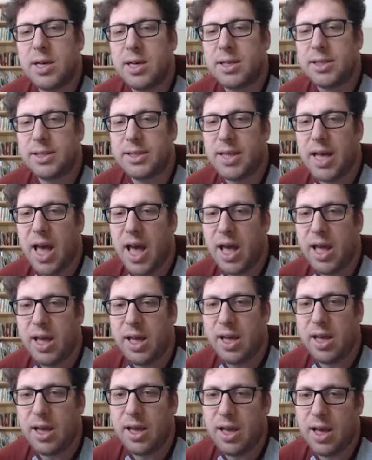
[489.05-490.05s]

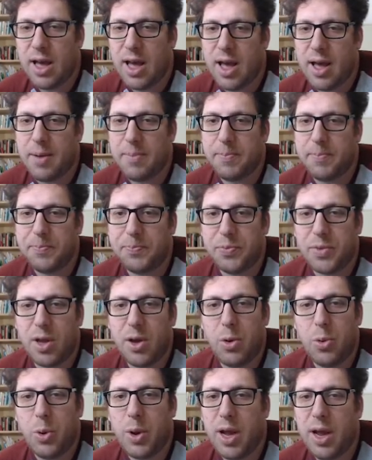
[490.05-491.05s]
saying
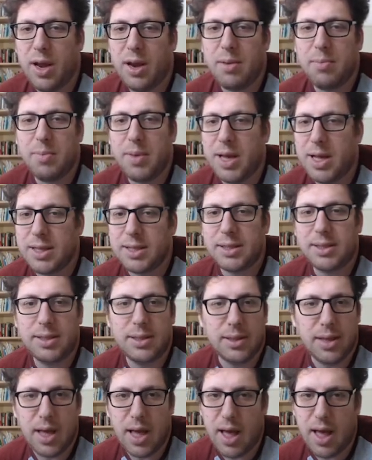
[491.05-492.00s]
queen means